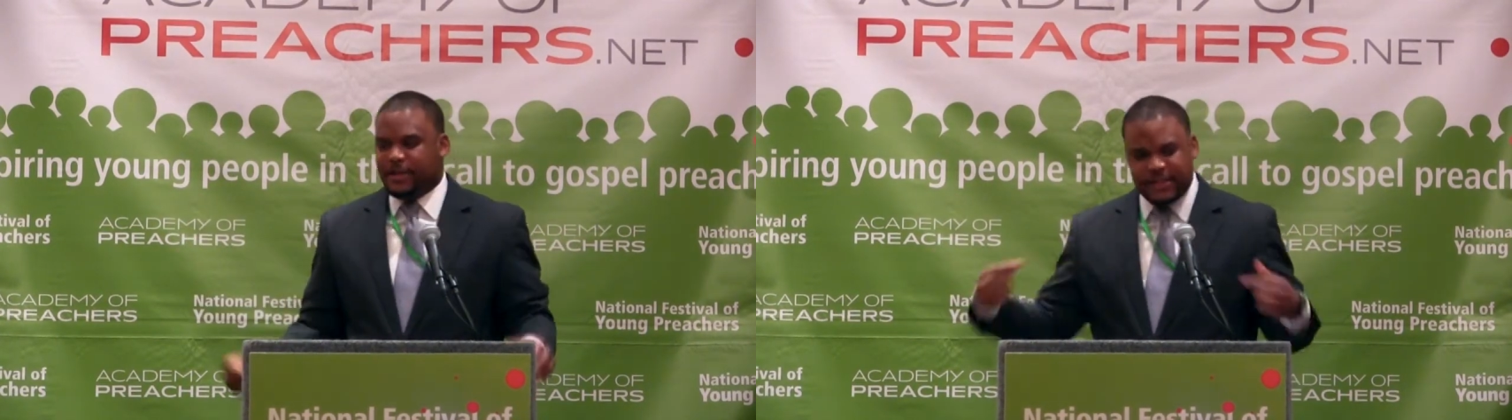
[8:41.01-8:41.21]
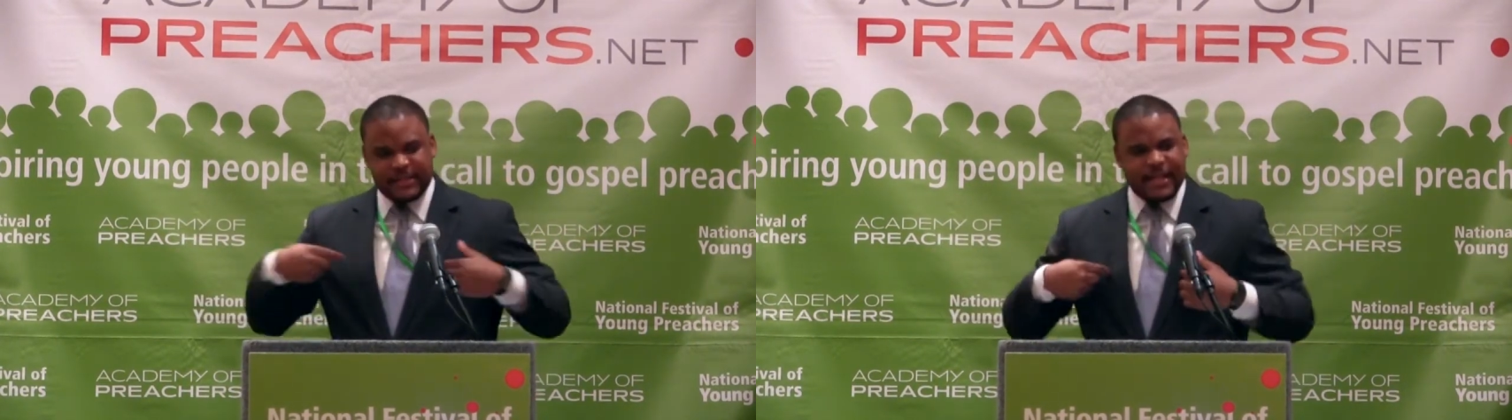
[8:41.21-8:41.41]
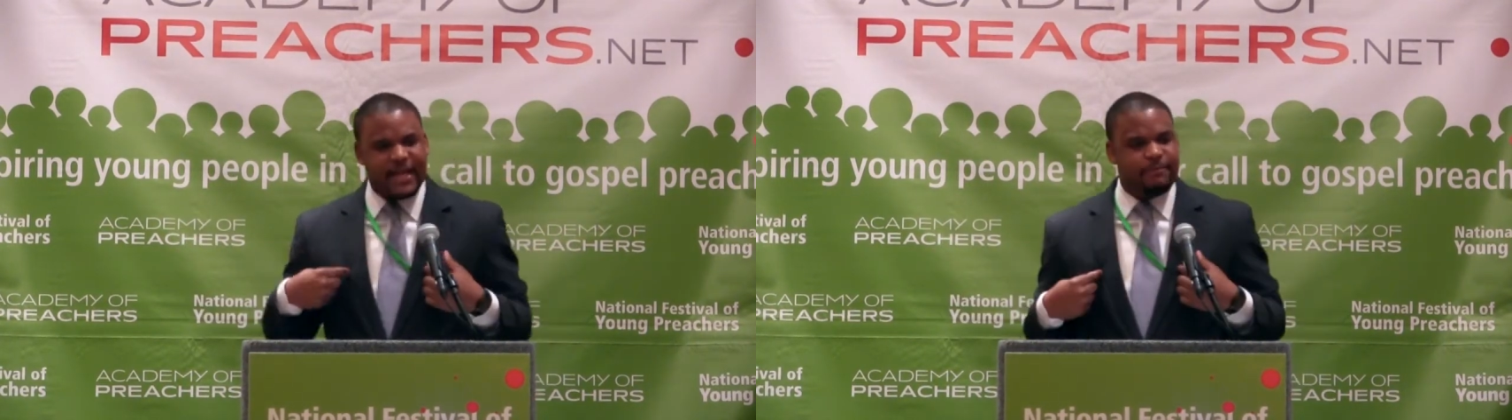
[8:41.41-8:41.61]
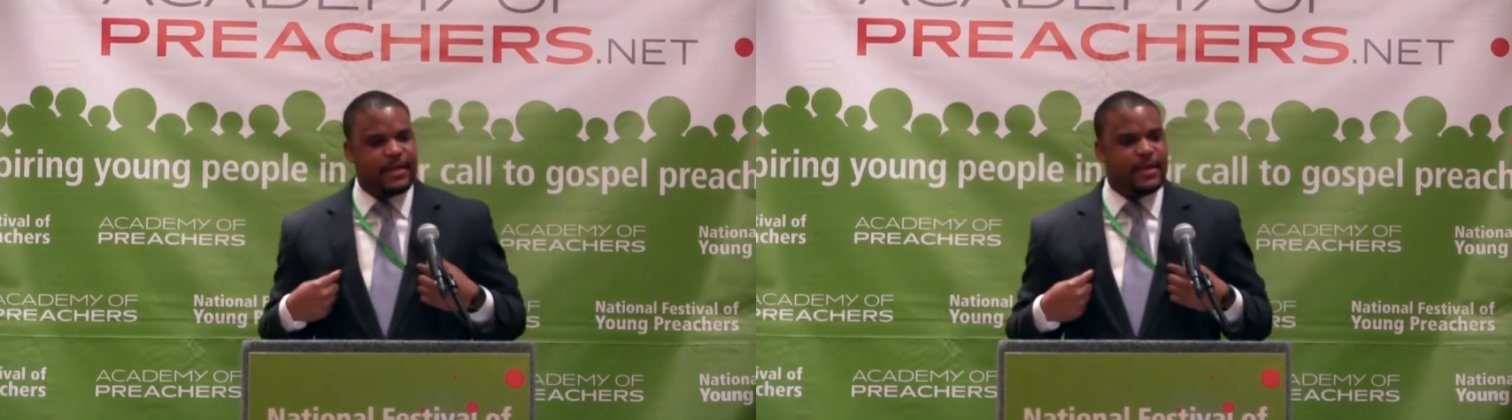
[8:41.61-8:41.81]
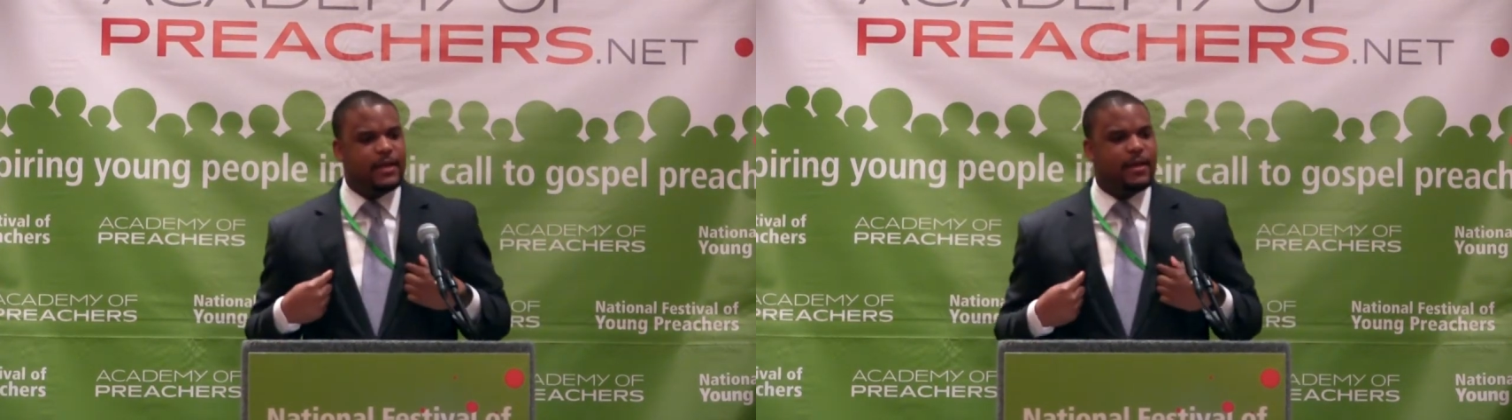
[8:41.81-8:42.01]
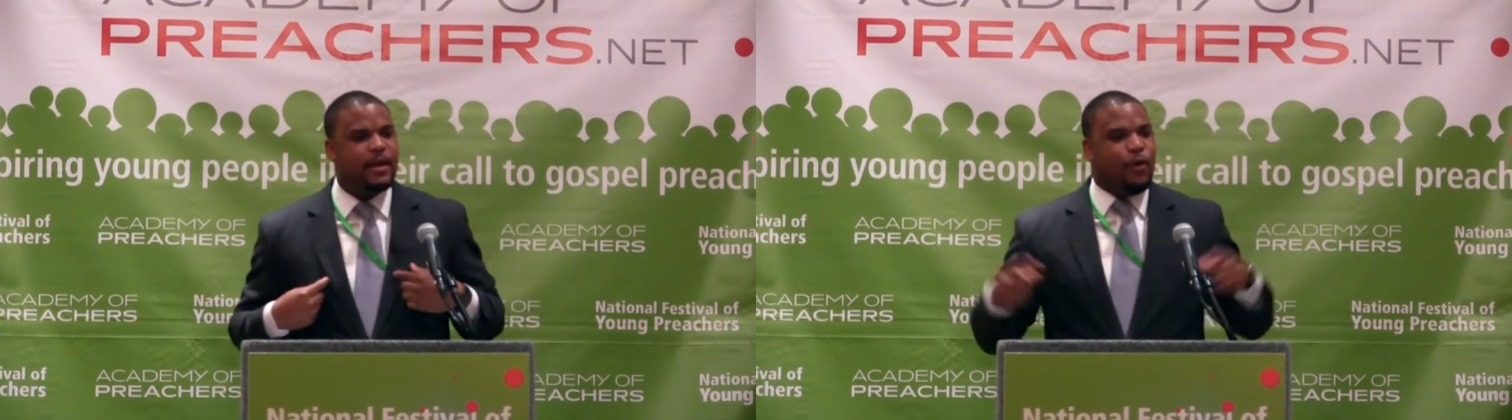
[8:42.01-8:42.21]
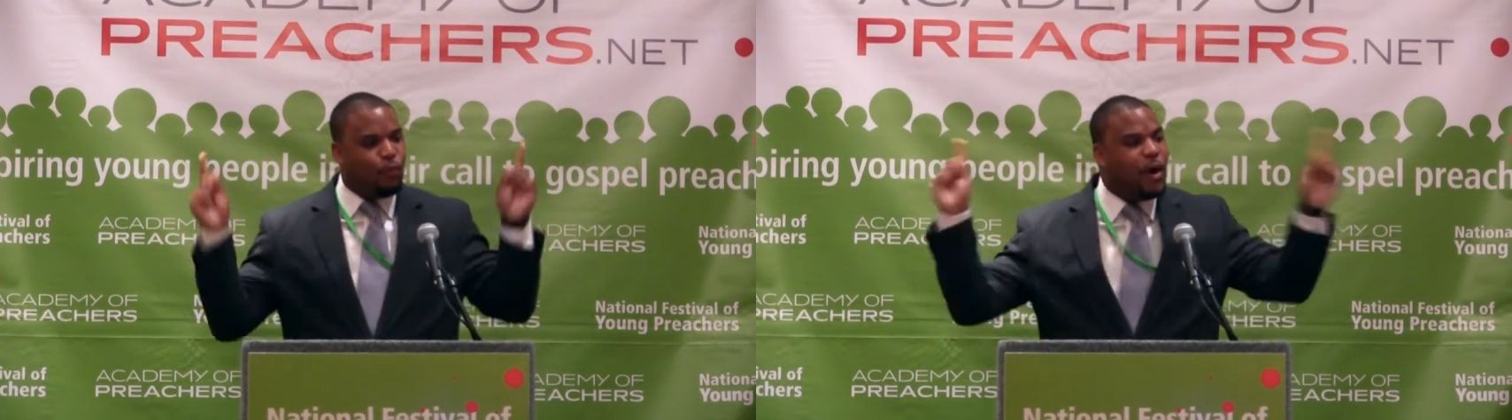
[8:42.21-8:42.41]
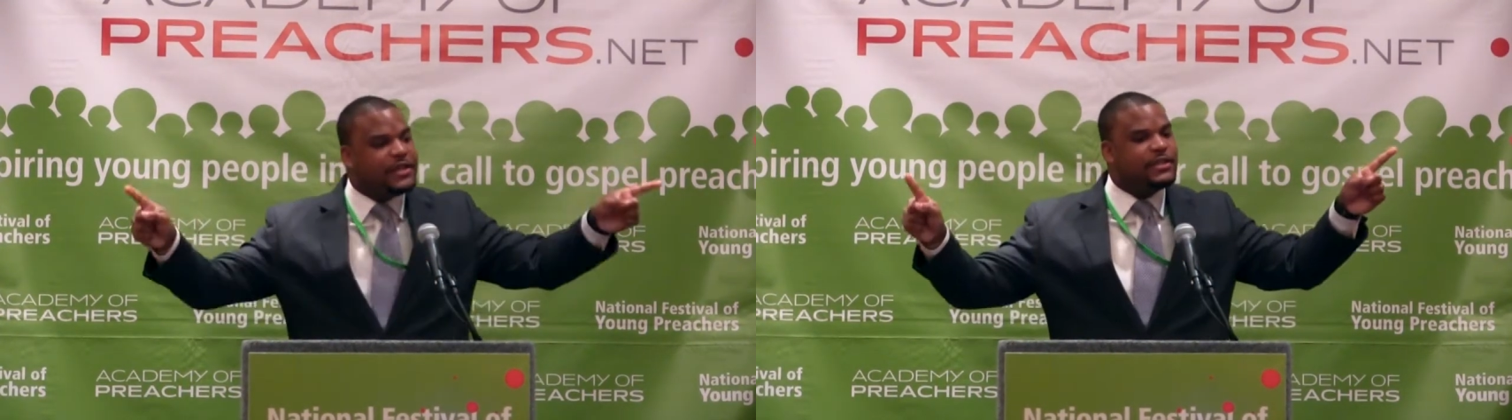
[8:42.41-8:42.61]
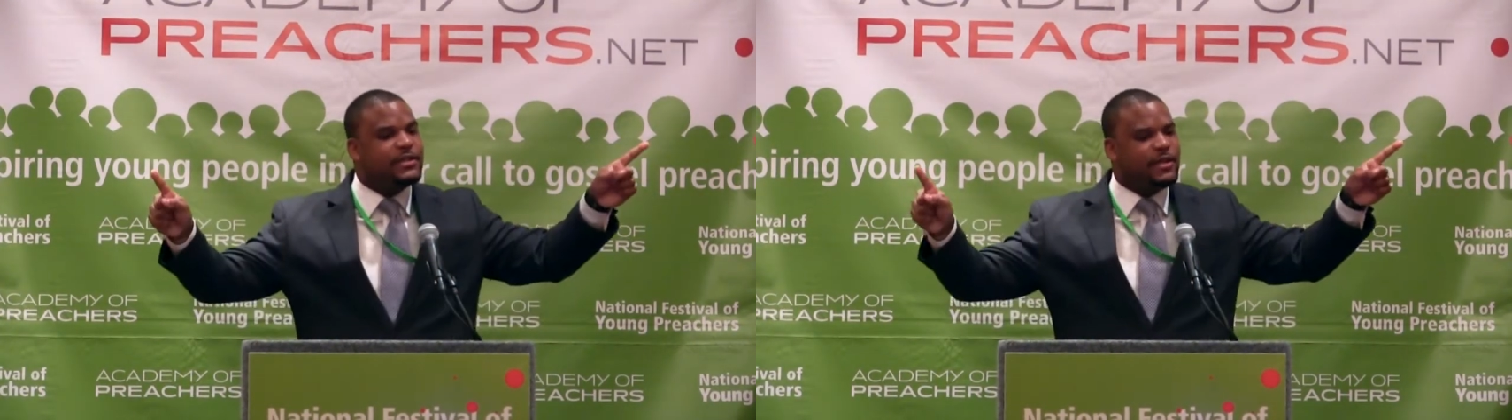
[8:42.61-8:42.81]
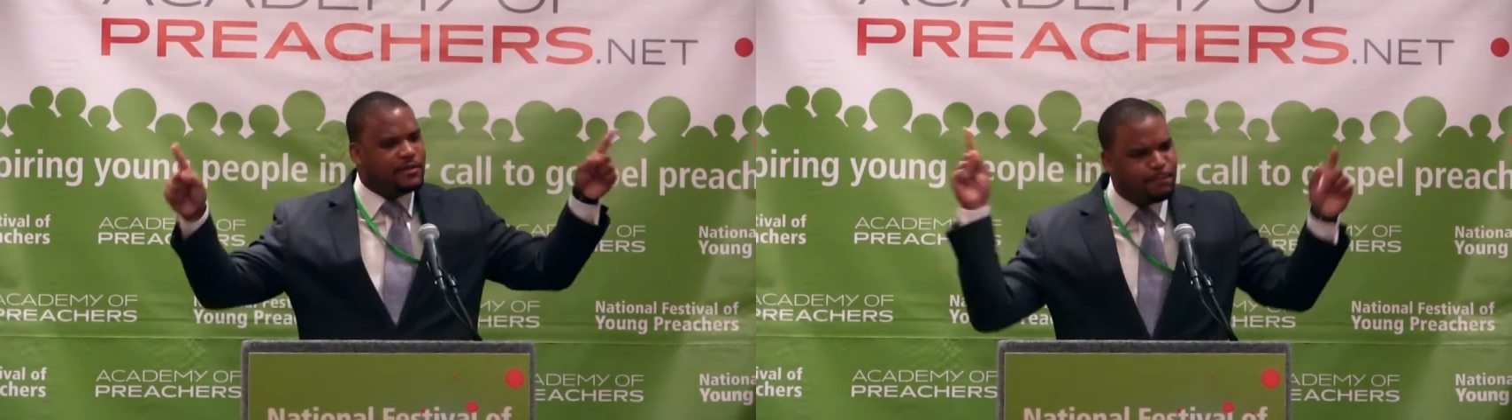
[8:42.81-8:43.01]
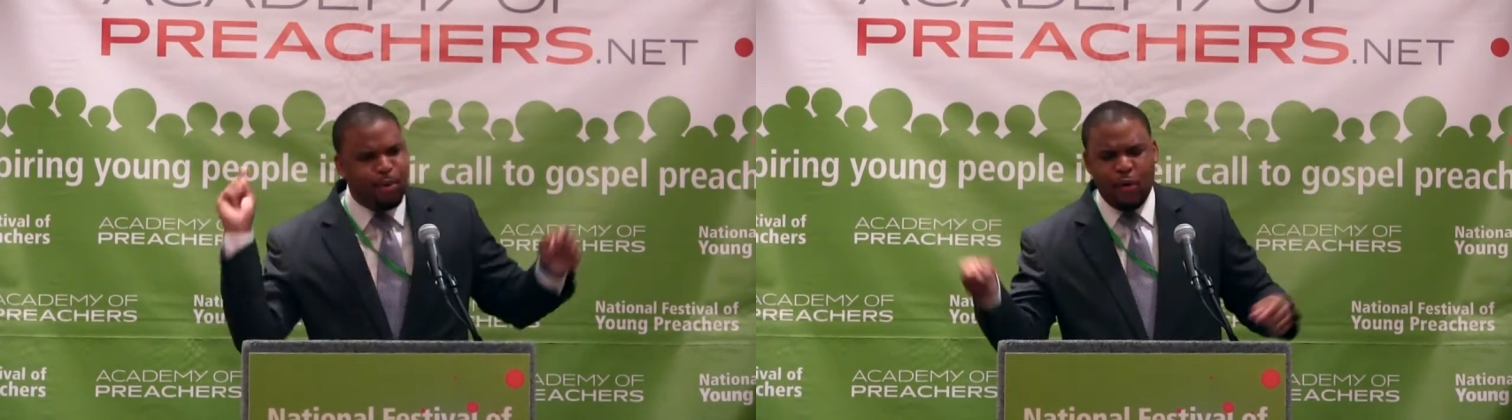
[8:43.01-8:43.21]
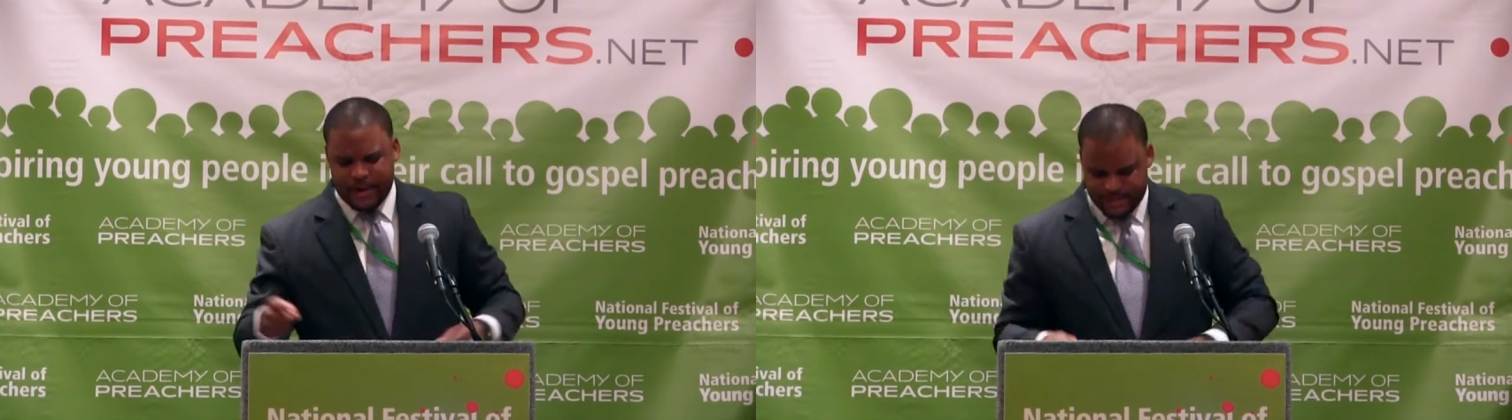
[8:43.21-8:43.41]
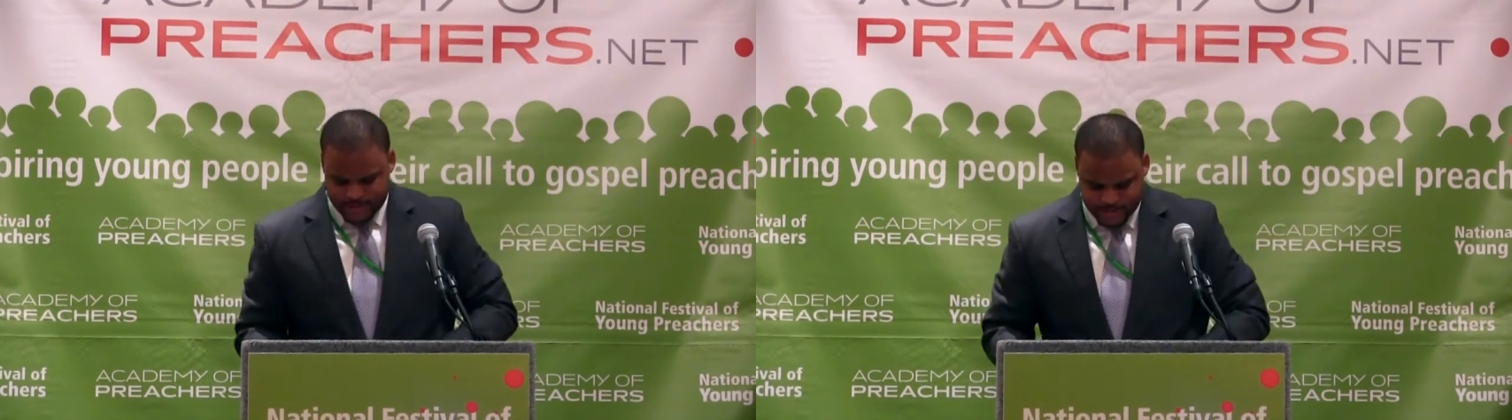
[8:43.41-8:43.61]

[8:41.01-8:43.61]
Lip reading: just like me, what's the point?